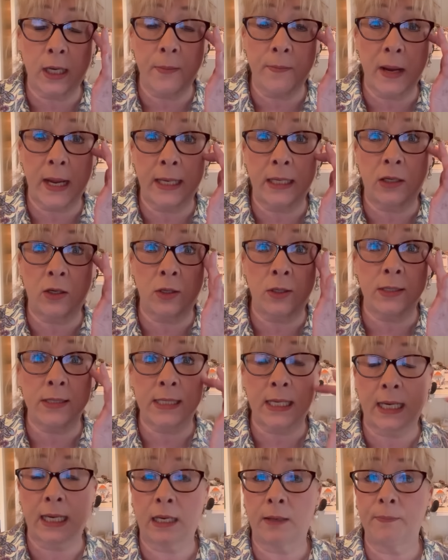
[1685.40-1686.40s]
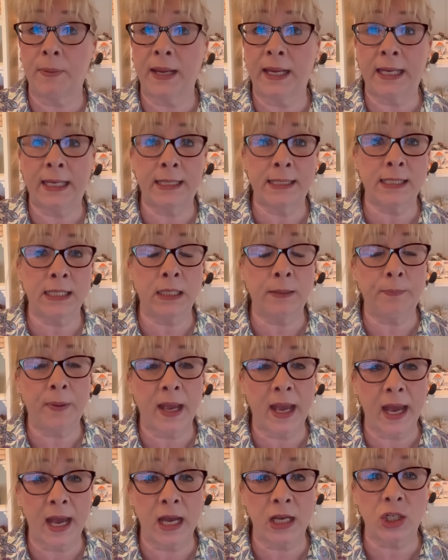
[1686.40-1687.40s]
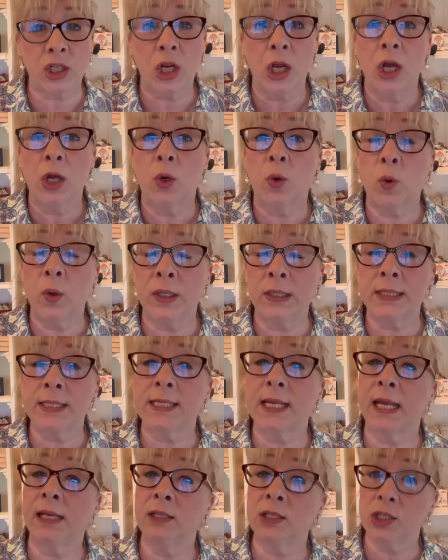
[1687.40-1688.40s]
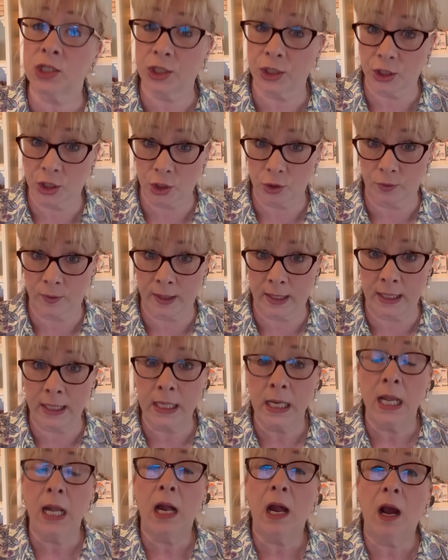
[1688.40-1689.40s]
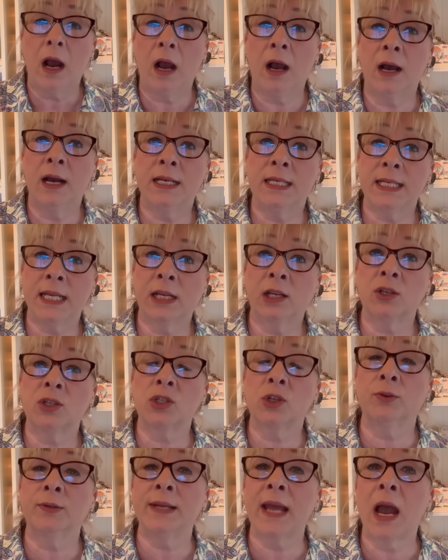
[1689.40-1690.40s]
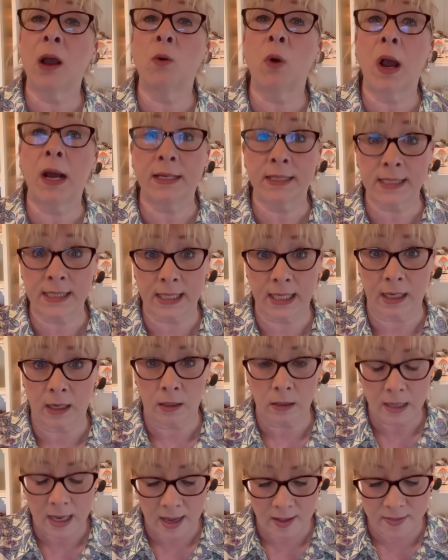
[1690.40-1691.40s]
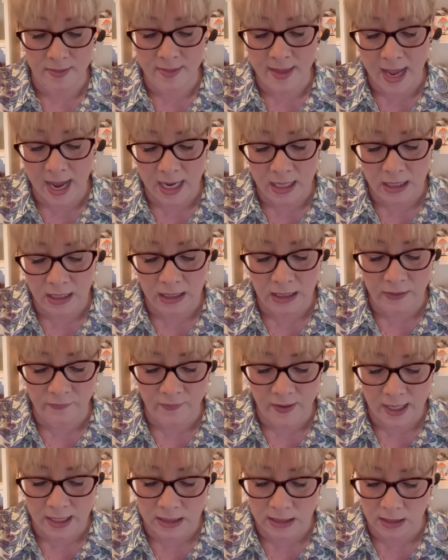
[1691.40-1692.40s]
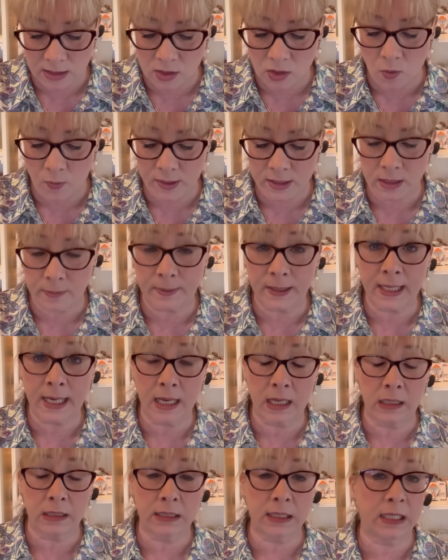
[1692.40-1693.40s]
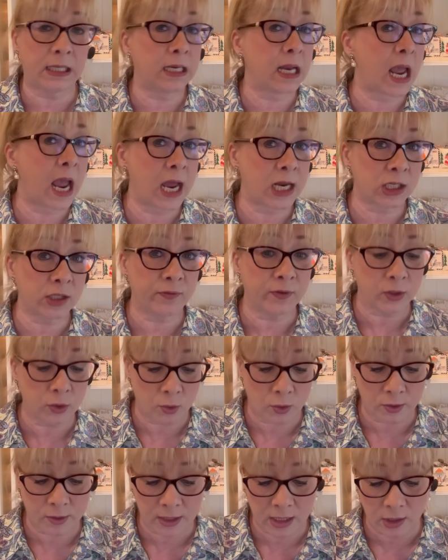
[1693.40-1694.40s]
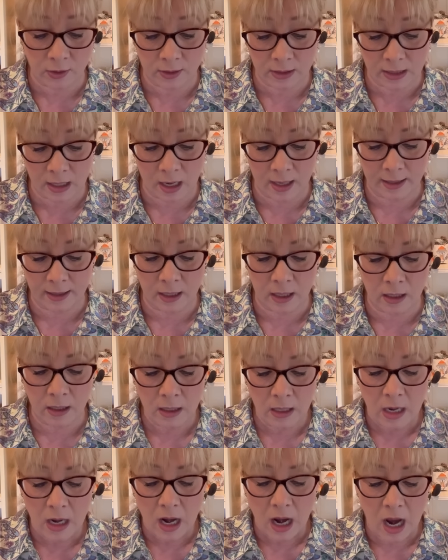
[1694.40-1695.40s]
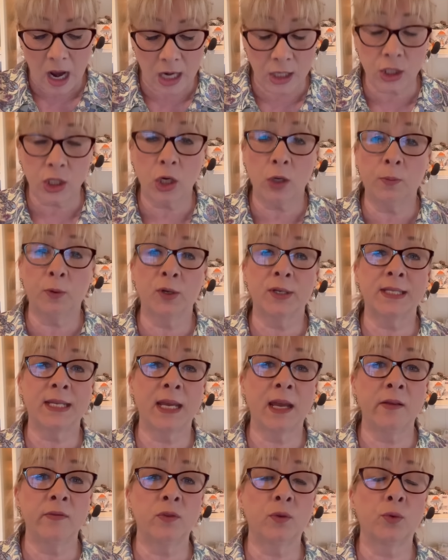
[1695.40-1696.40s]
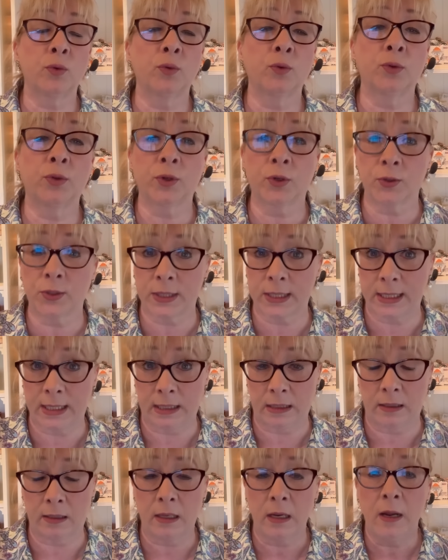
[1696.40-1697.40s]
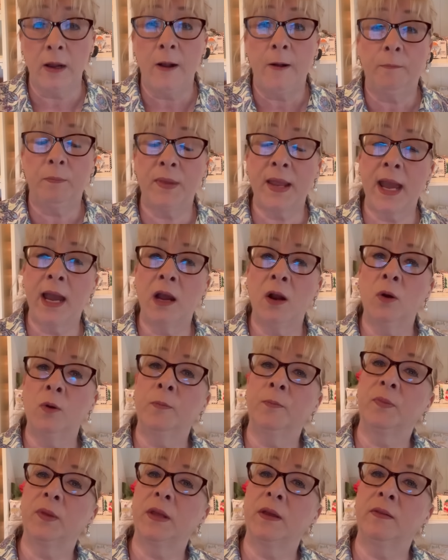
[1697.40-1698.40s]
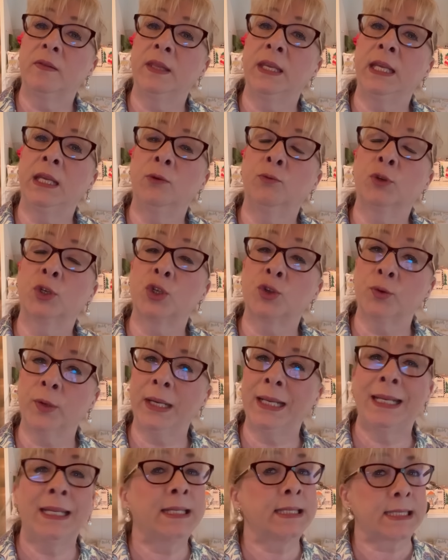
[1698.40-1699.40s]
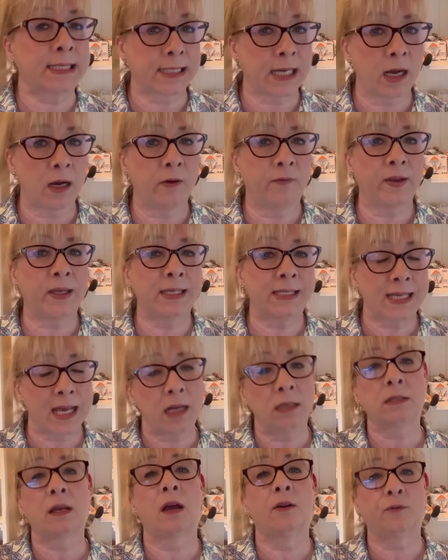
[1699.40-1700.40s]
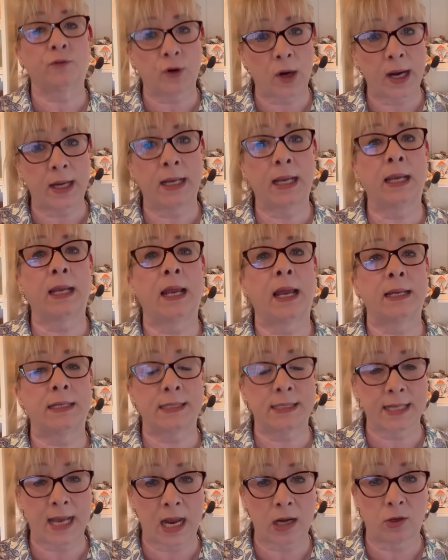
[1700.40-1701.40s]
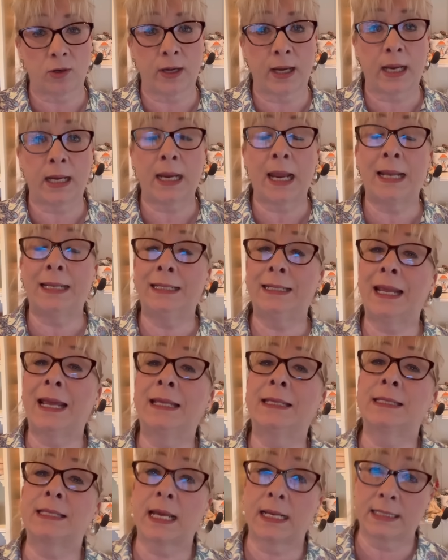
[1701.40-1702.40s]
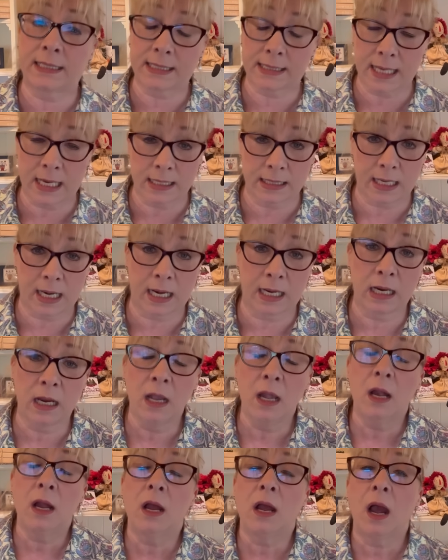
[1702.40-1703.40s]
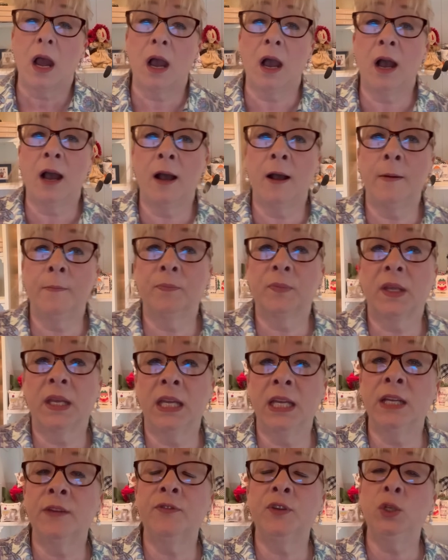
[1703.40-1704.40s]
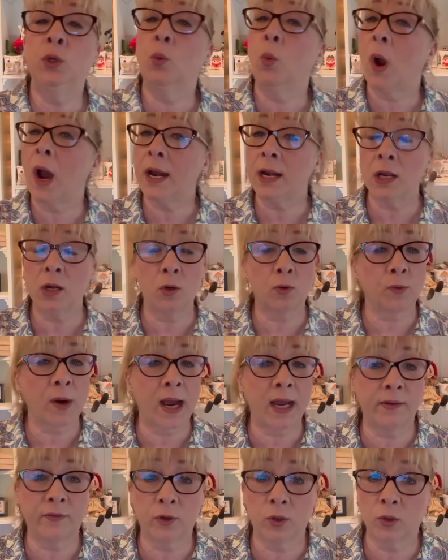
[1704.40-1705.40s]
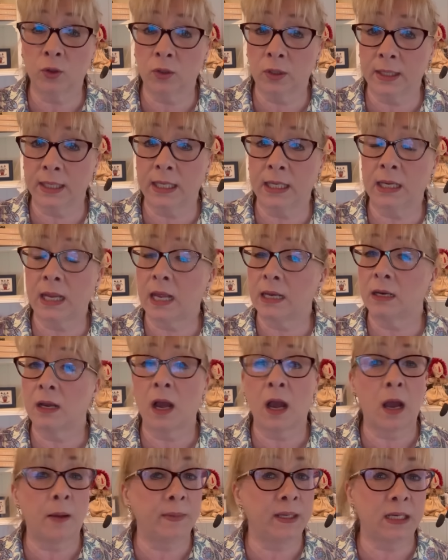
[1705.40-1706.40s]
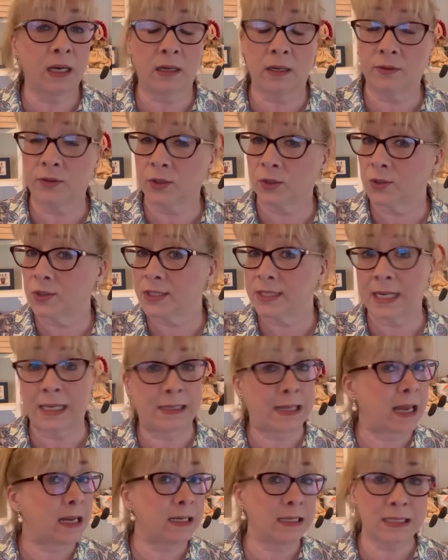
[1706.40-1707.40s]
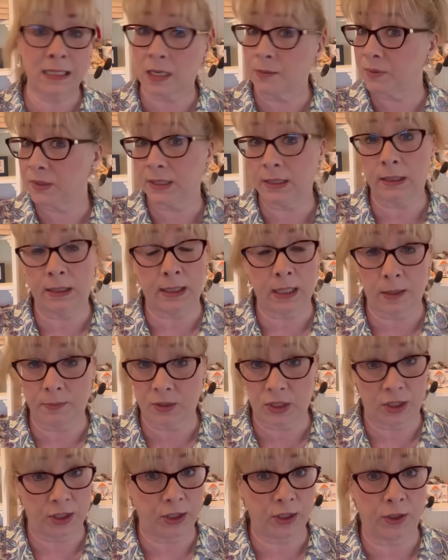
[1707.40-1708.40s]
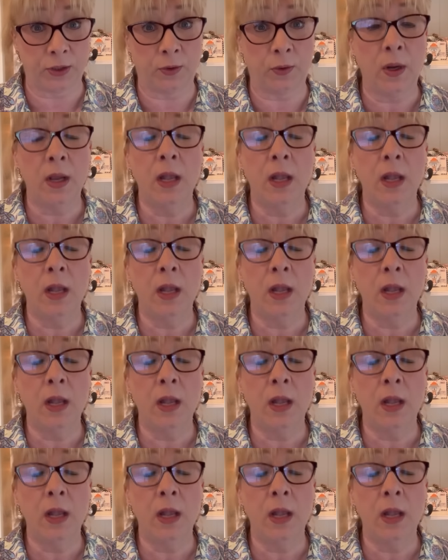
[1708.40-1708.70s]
Michaels and Pansy Patch Quilts and Stitchery. Uh, tickets are now on sale. And that event is going to be held in Asheville, North Carolina, October tenth through thirteenth. Now, the retreat itself is held on Friday and Saturday, and it ends on Sunday. Um, if you want to arrive early and come in on a Thursday, that is completely up to you.